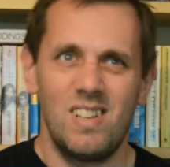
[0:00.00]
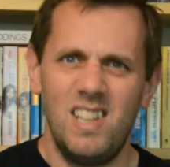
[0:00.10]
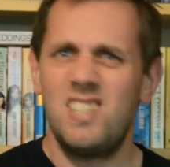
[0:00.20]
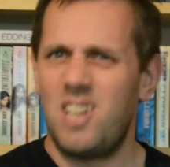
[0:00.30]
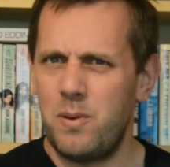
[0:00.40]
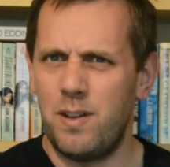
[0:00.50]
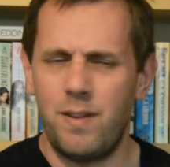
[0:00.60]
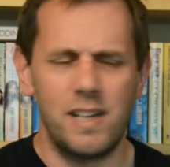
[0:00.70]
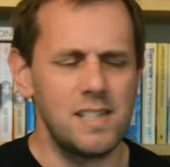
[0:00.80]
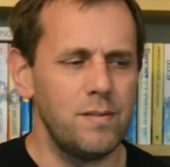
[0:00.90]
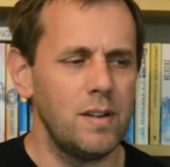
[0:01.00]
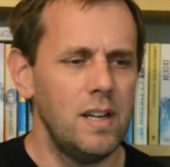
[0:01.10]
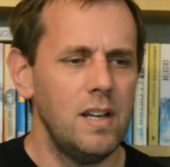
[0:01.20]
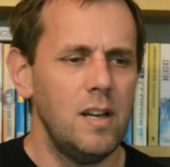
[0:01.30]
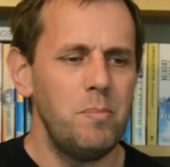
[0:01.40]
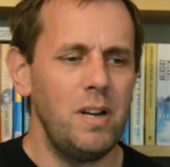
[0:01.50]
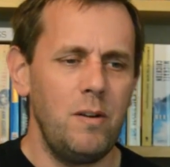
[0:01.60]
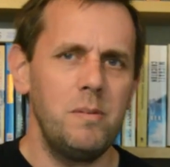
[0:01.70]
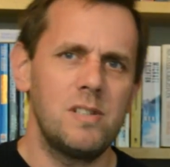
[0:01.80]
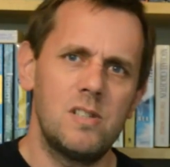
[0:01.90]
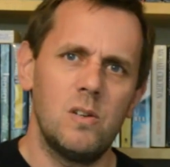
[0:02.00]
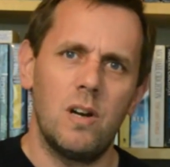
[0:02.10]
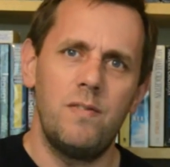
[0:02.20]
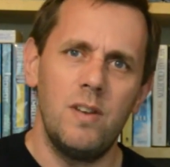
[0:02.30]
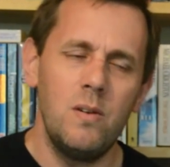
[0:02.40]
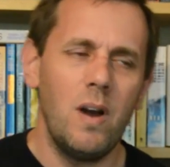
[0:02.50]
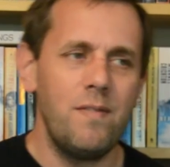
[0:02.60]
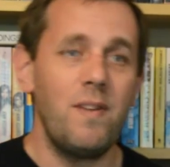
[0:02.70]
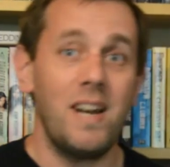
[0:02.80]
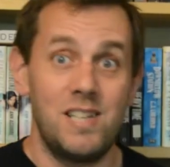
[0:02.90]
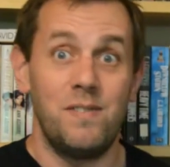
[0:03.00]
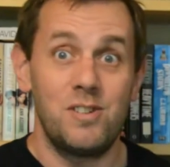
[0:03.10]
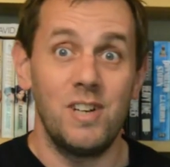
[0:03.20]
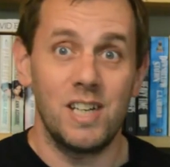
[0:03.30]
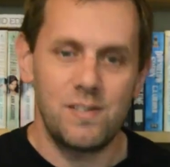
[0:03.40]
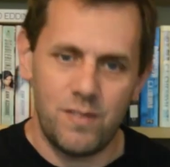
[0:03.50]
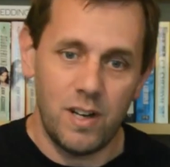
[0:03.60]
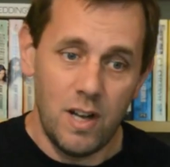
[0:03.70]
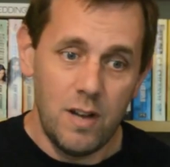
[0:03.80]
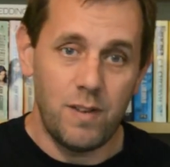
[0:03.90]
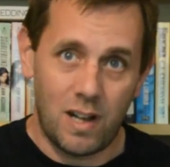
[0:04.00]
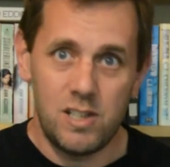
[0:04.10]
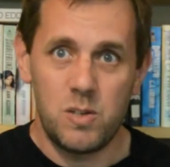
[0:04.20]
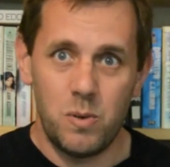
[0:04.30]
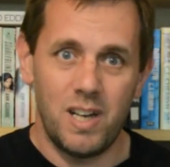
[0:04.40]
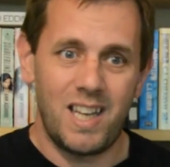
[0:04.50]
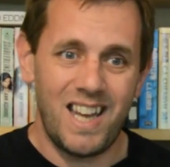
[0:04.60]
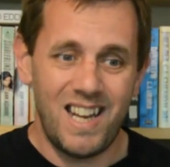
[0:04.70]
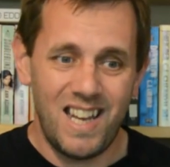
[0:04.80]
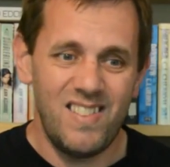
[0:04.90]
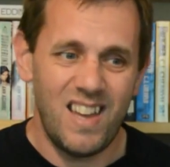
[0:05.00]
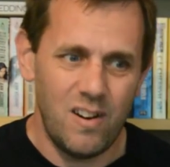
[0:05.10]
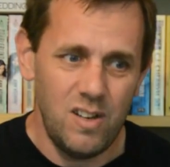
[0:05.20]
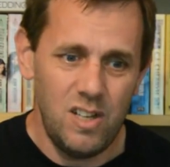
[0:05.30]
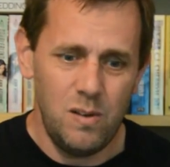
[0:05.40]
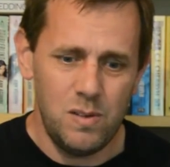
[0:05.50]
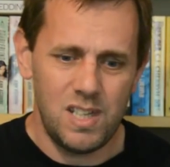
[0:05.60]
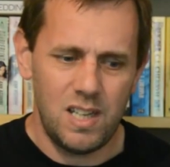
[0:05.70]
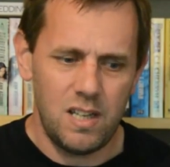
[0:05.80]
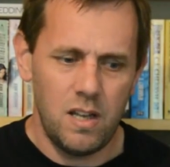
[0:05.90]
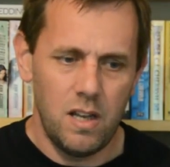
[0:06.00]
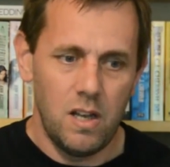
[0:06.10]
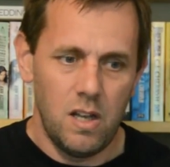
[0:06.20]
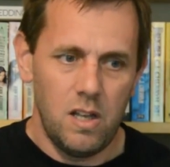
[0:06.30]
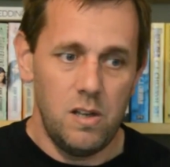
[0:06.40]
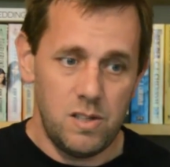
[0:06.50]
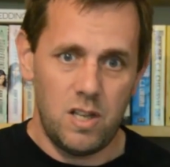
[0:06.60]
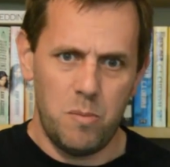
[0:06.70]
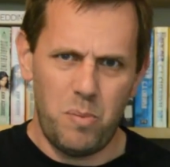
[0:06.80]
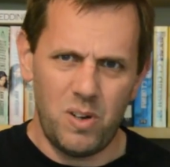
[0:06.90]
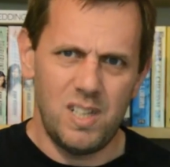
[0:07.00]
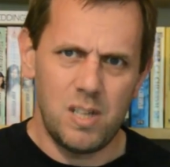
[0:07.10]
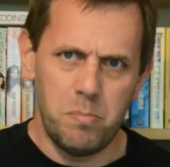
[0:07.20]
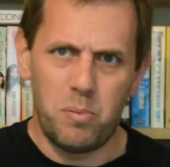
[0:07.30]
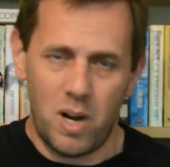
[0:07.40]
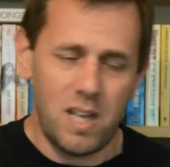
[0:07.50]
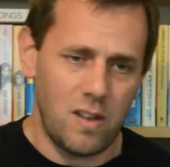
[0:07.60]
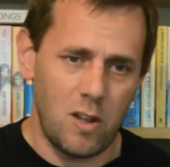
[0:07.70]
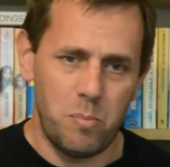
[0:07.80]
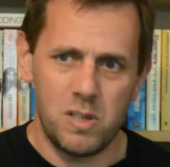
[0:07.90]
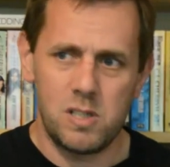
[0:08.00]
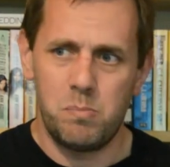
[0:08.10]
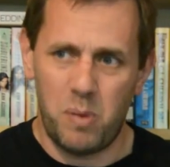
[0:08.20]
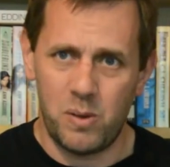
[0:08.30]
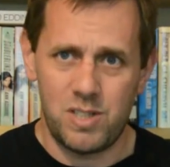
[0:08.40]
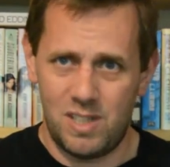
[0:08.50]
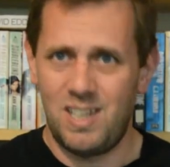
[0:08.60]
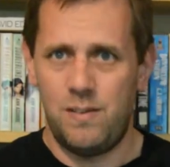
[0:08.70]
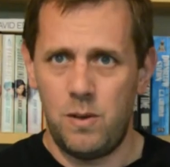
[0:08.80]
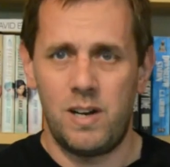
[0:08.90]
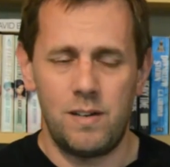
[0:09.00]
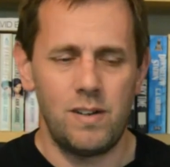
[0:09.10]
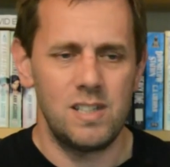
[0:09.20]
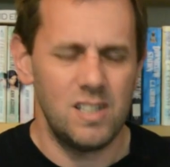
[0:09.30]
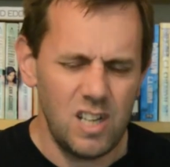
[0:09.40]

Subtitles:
Let's go with effective. Billy Robinson taught a few effective tricks for clinch work, getting in there and using your body to break the other person's posture to give you an advantage.